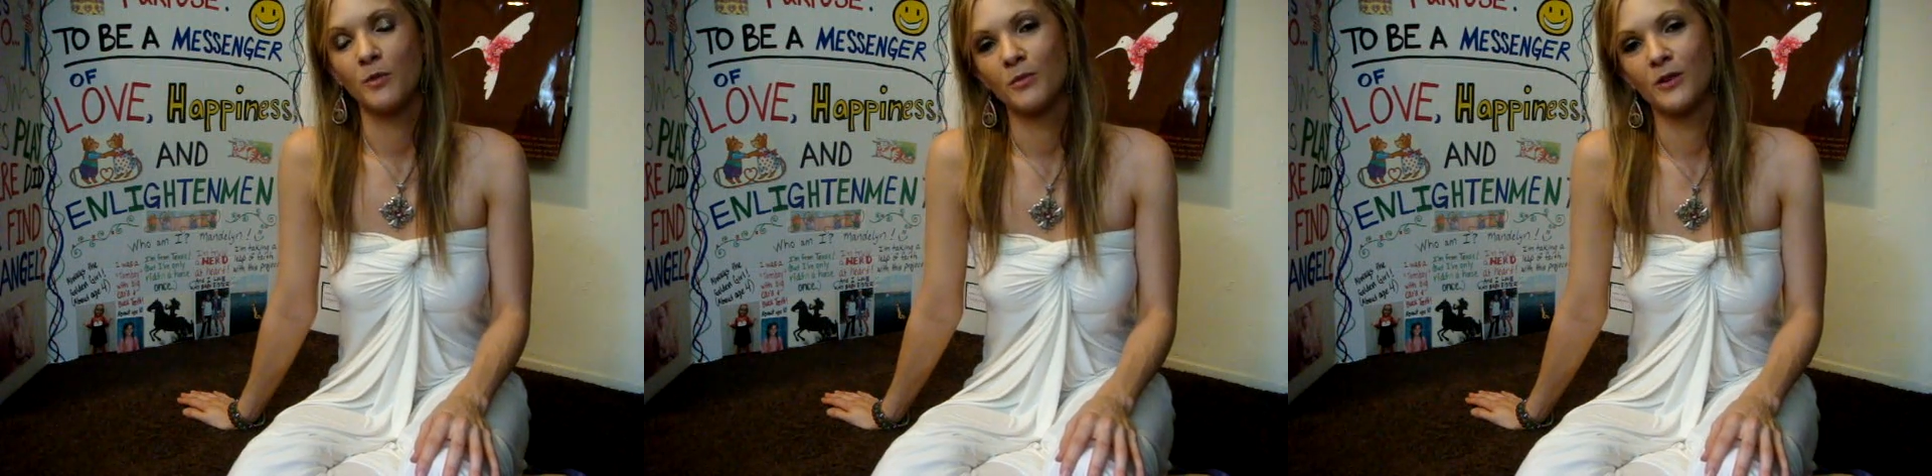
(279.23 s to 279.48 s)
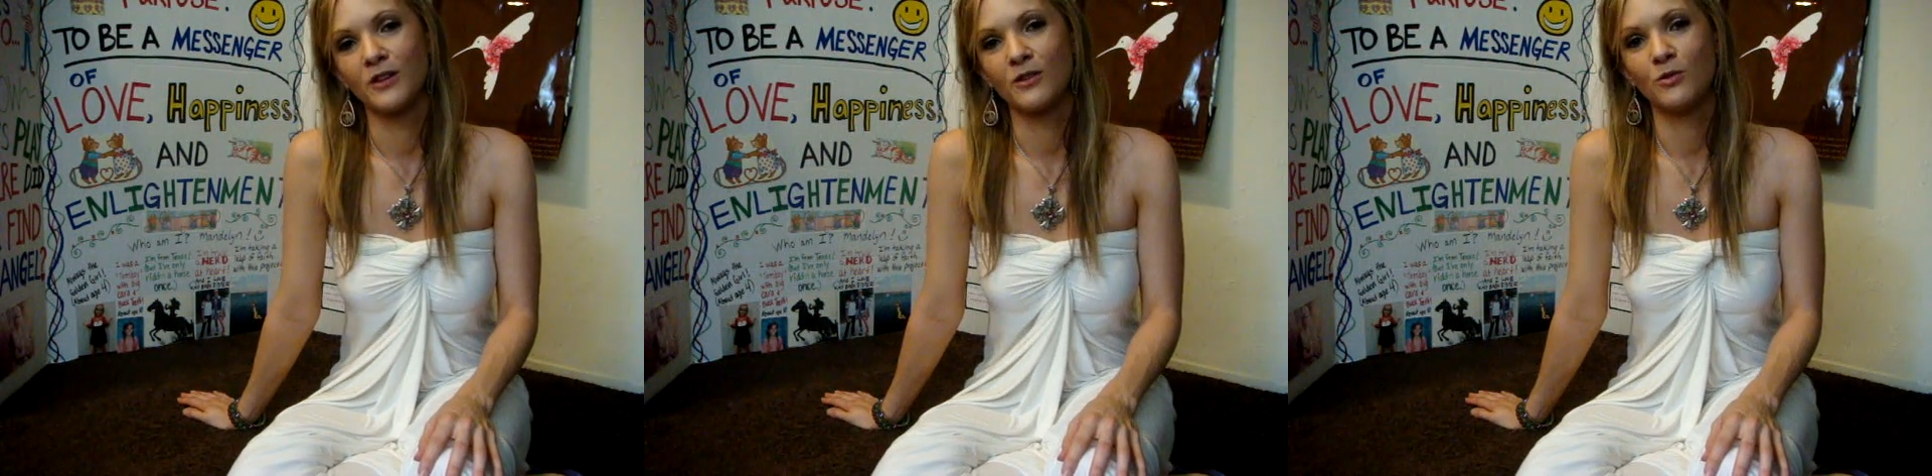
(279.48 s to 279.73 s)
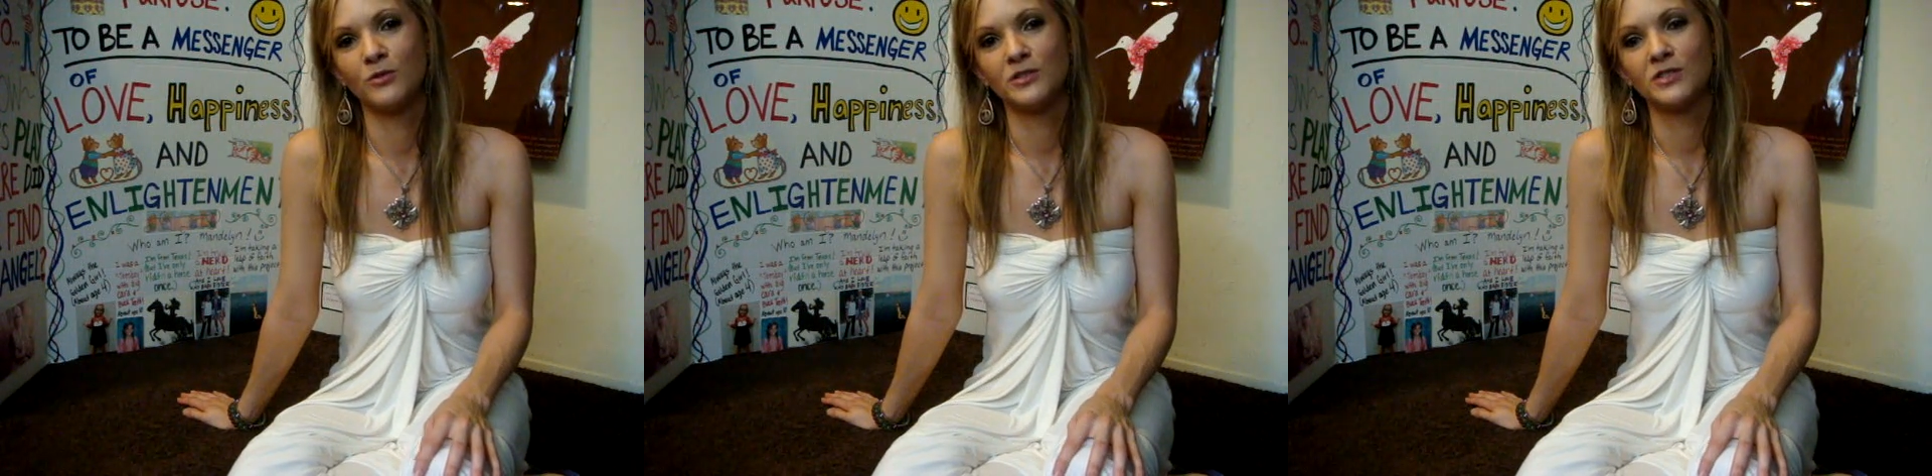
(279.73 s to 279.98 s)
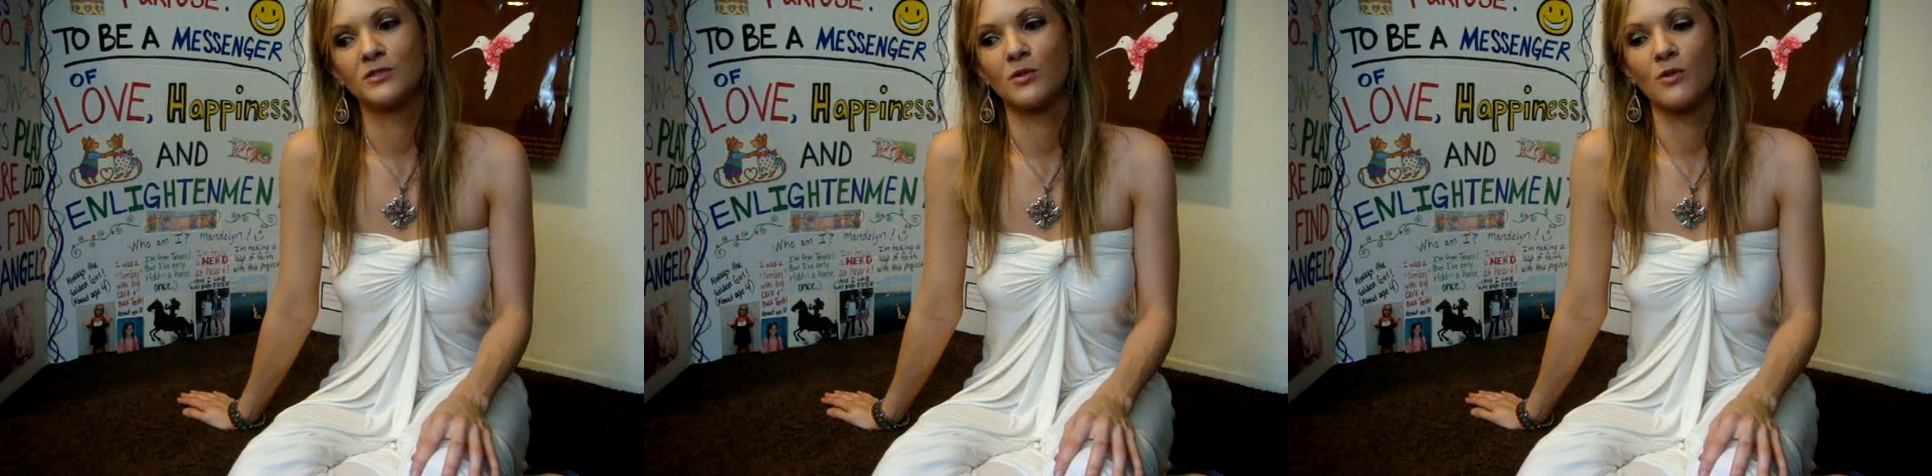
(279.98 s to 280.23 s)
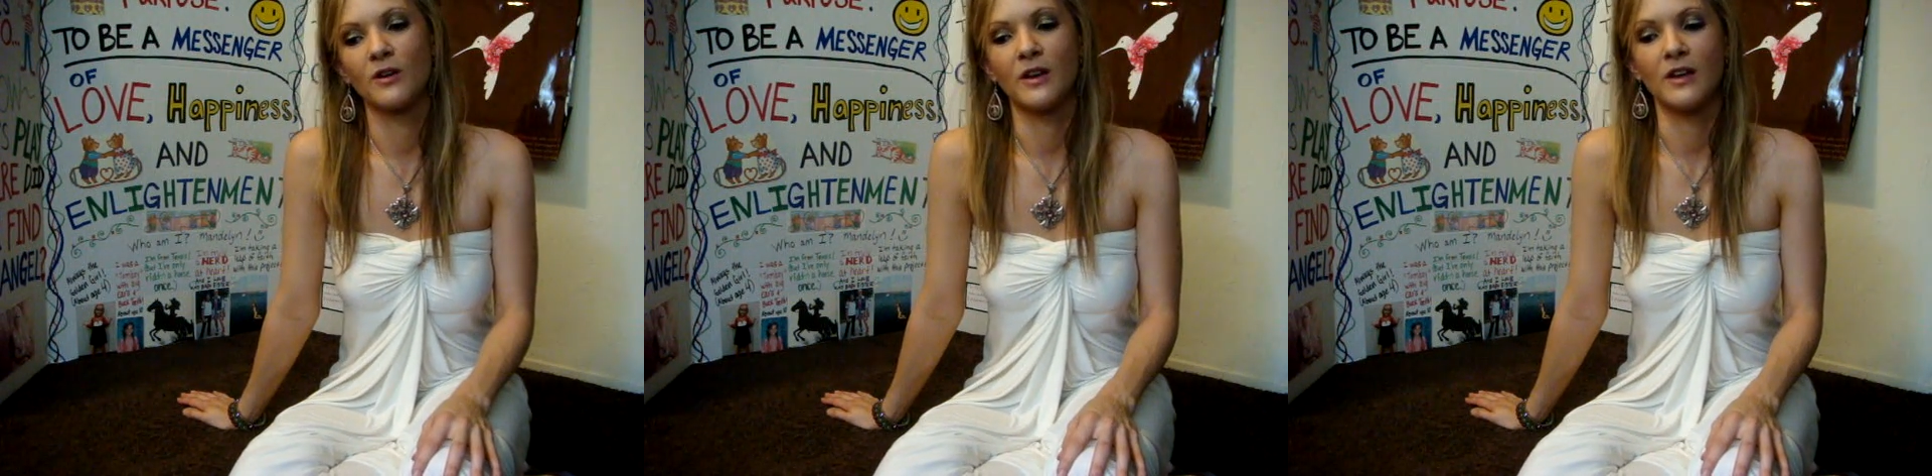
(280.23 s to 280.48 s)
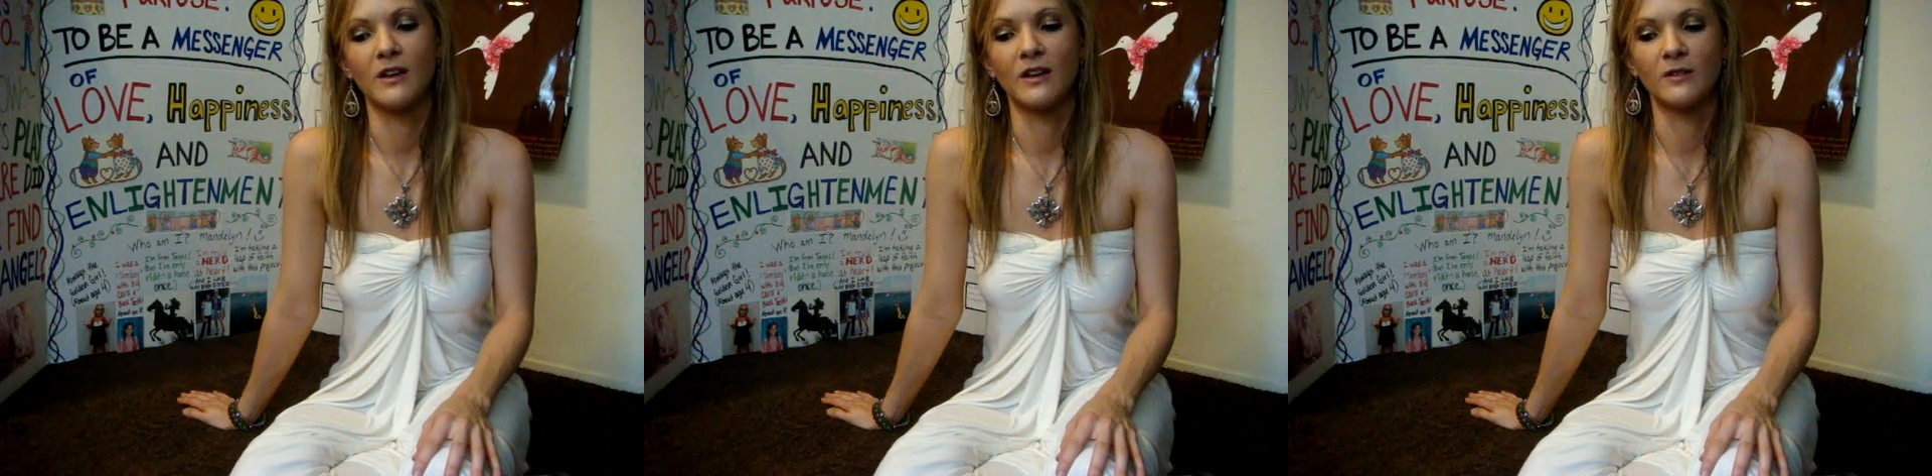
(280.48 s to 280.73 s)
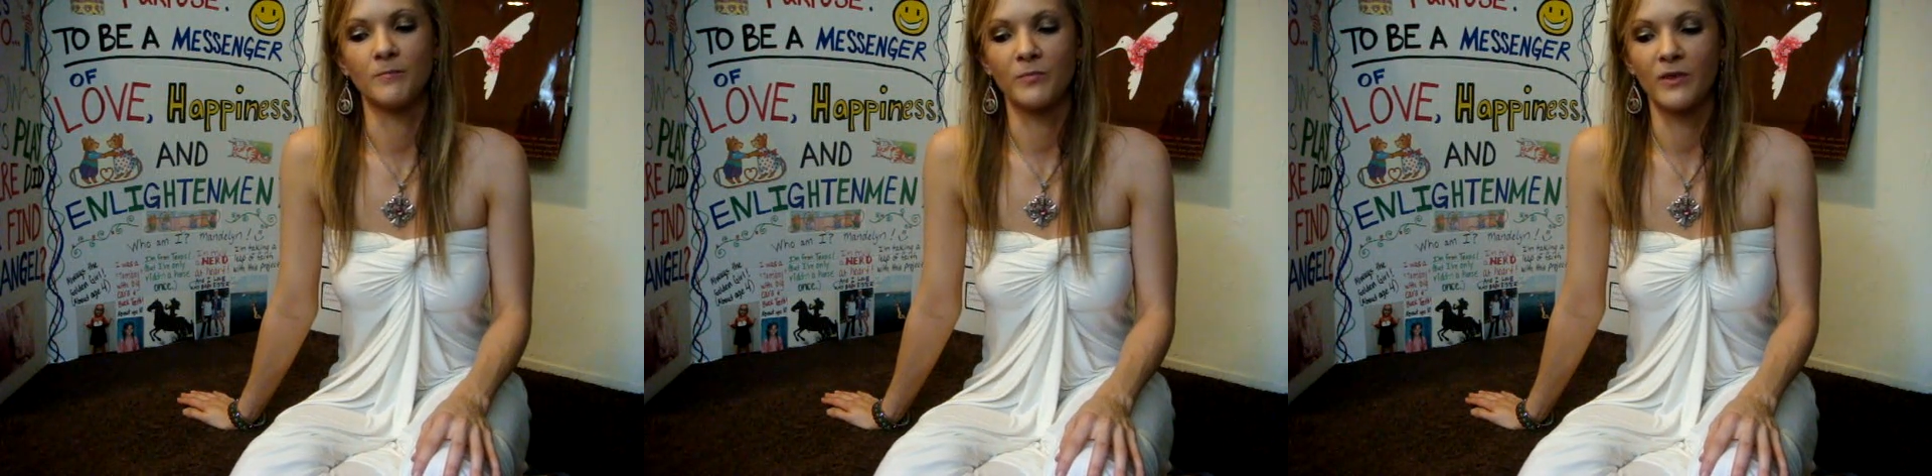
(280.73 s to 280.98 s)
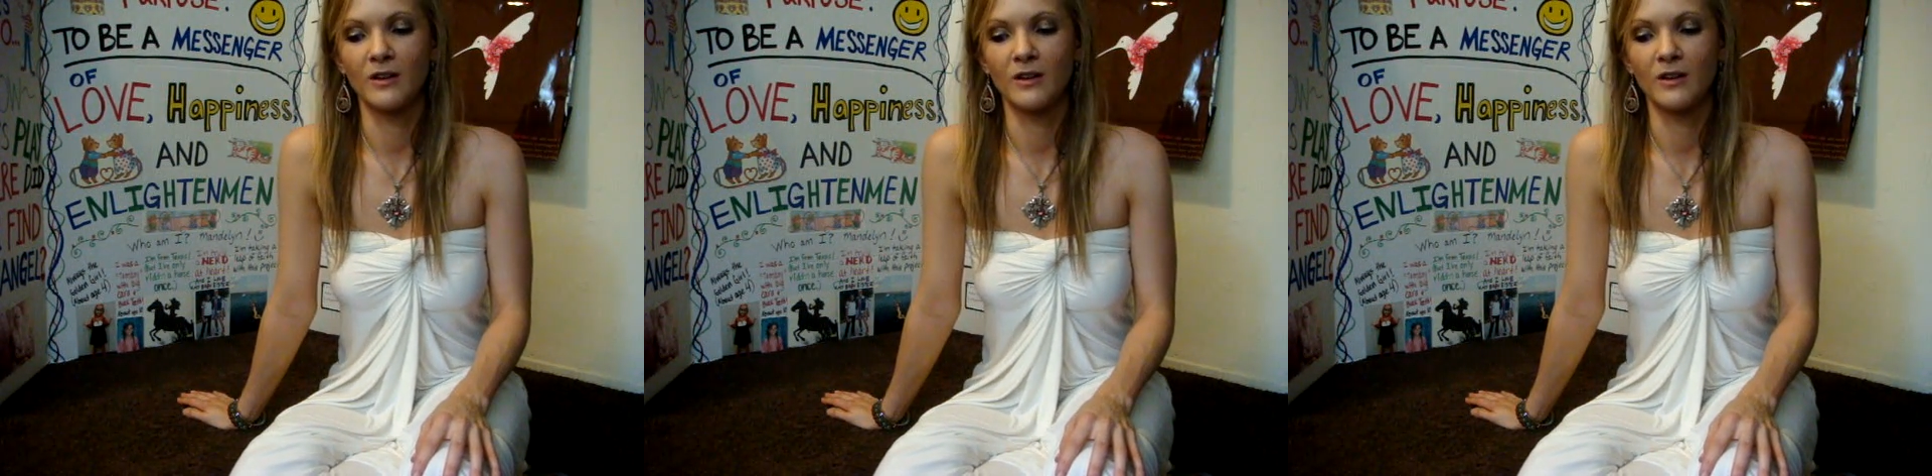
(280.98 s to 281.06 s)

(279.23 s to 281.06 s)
a pretty cool story, and